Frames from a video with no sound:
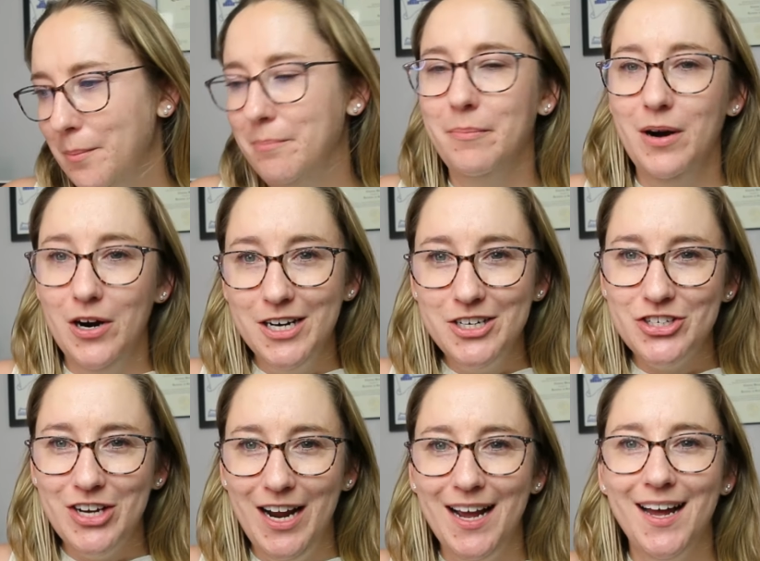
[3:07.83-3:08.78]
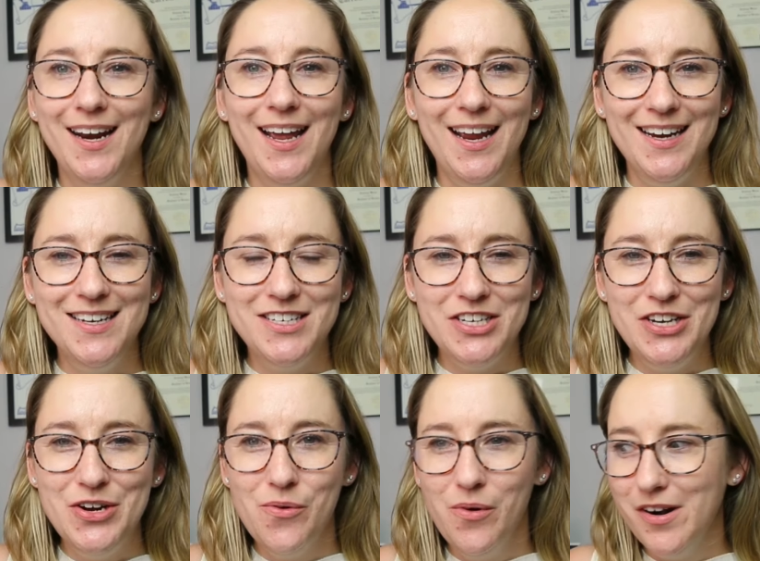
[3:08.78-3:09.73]
March, I had
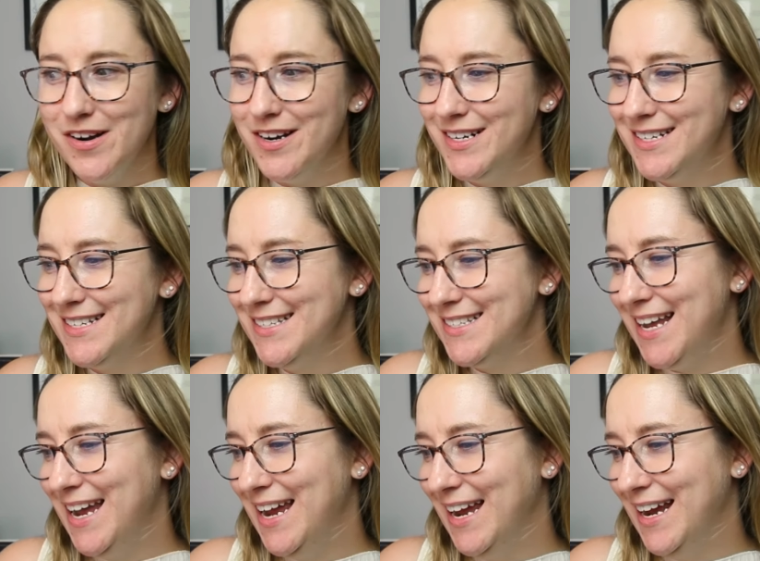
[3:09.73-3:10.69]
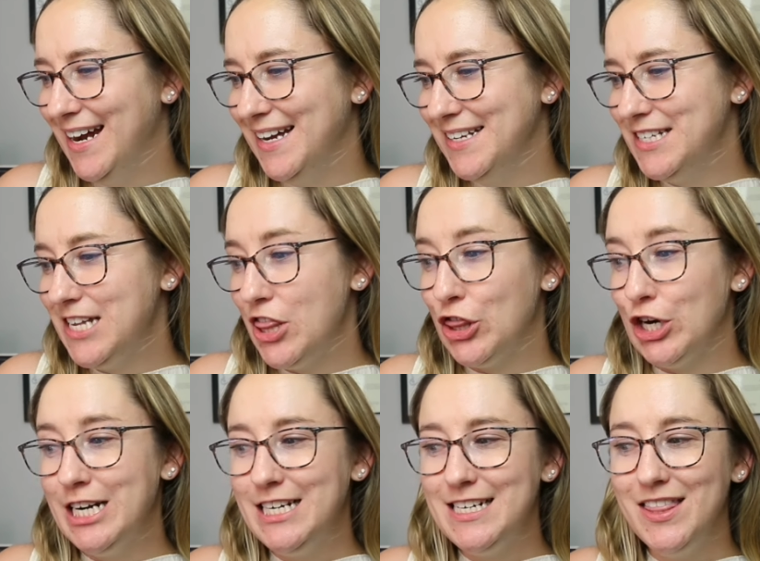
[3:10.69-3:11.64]
18 orders and
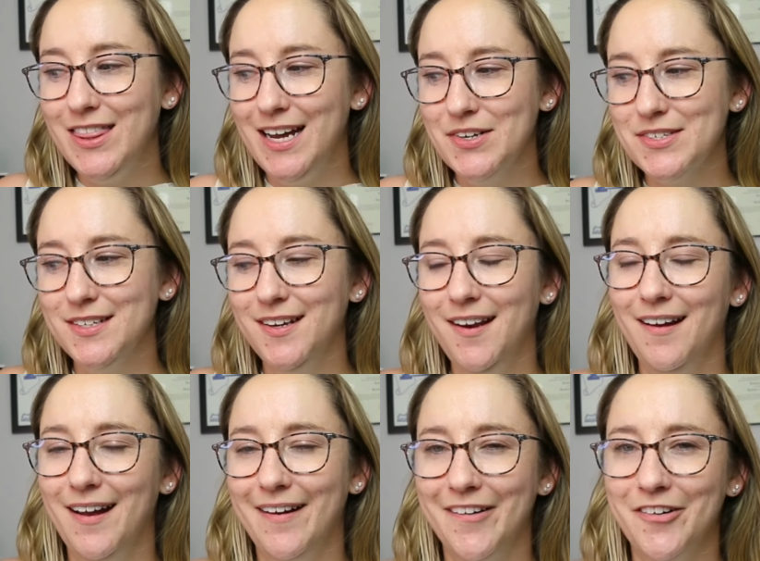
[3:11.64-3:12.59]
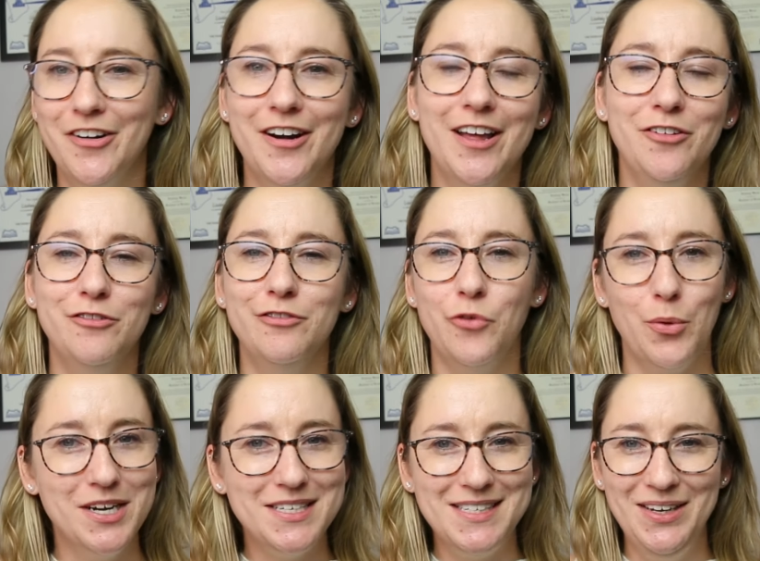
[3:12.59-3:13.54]

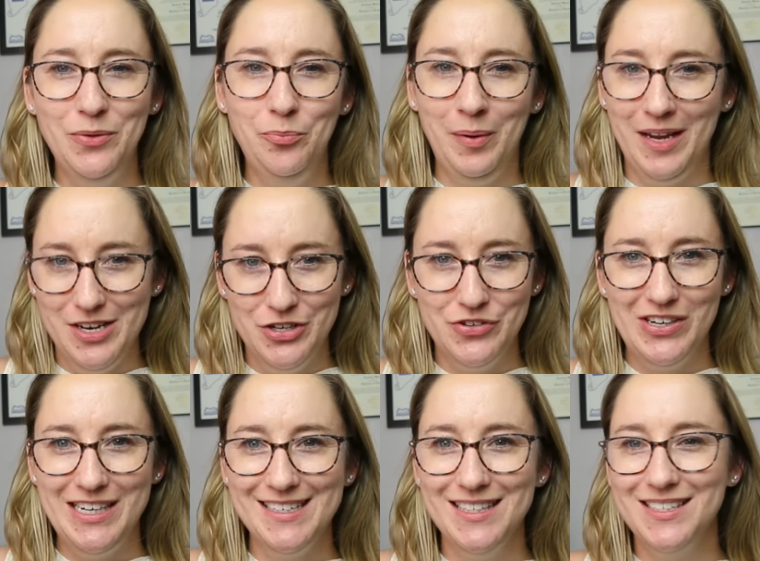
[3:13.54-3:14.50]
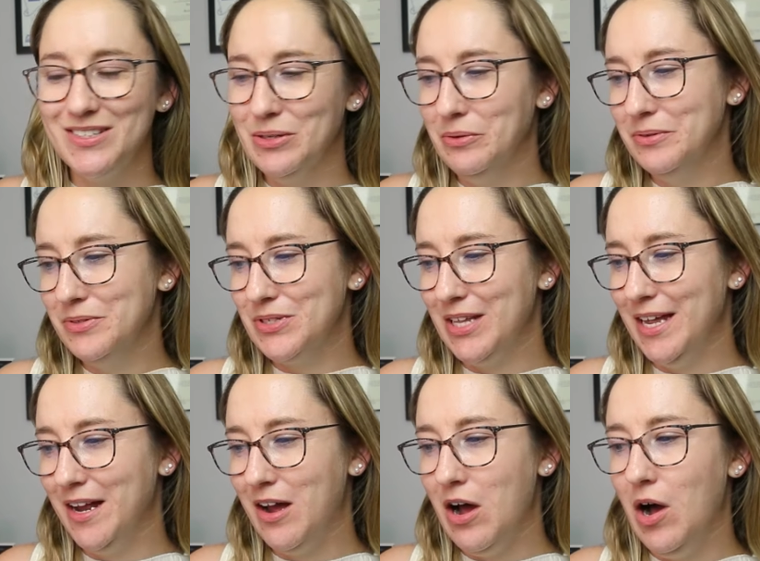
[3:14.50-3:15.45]
13,914 page reads. So it was
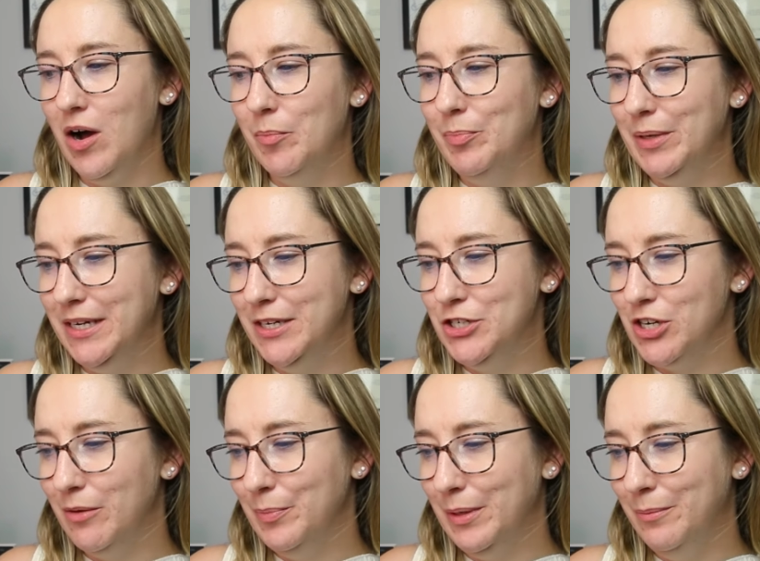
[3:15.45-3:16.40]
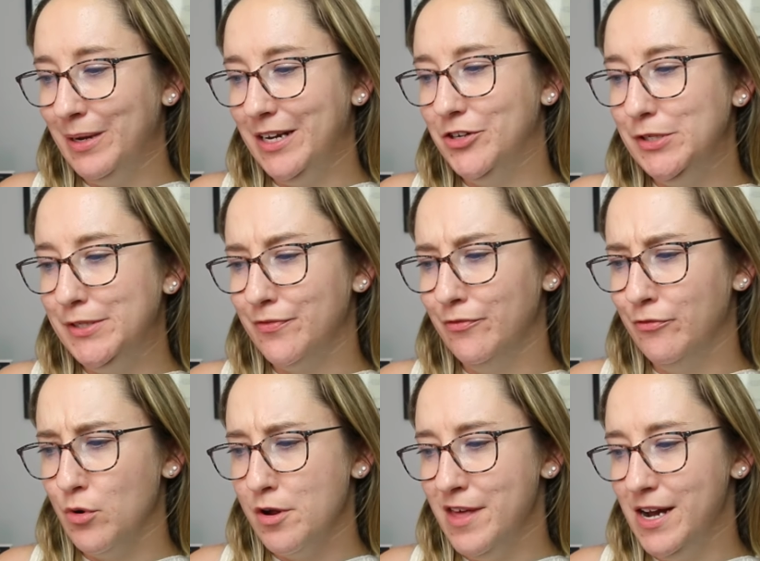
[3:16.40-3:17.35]
like a big jump in page reads from
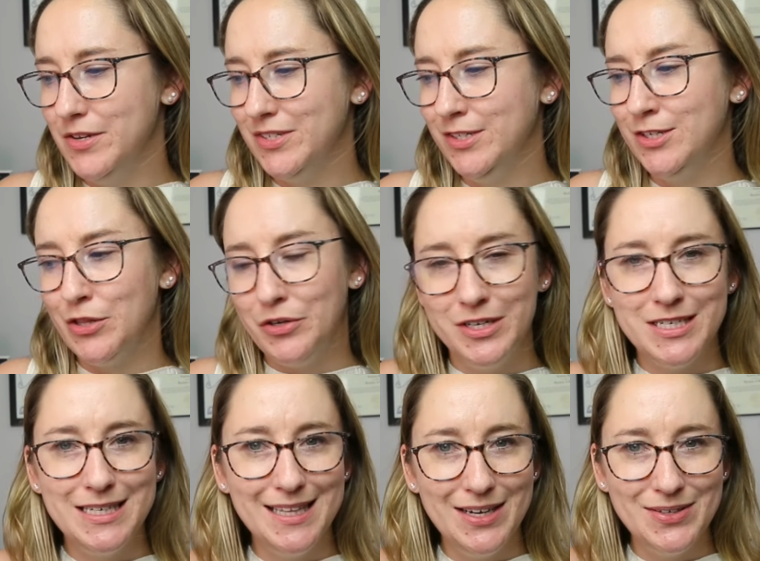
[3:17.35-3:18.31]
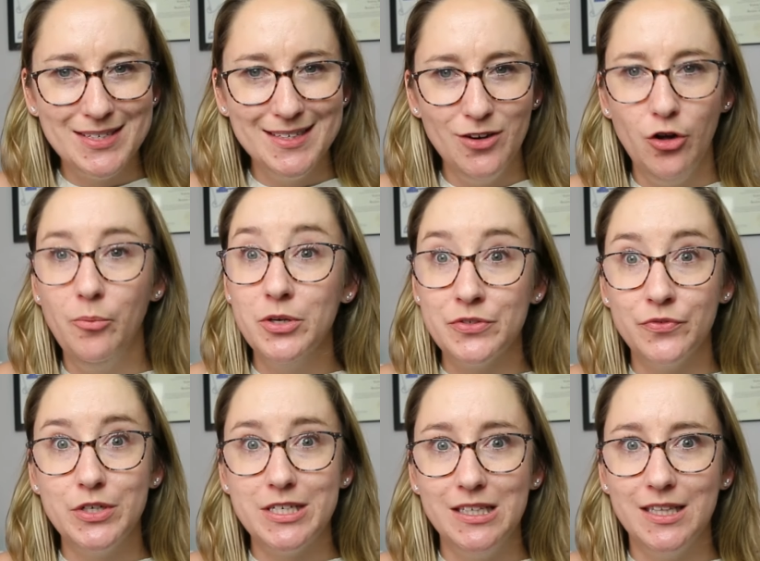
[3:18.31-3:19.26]
4,000 to 13,000, almost
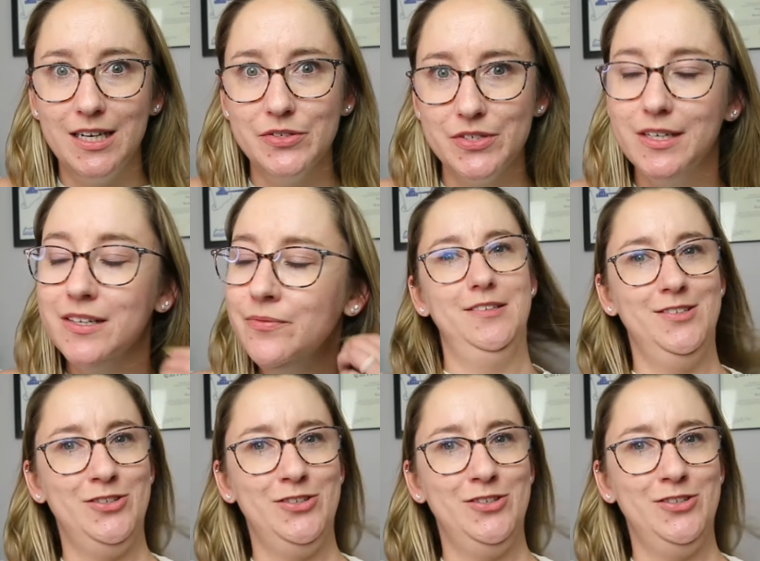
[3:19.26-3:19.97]
14,000.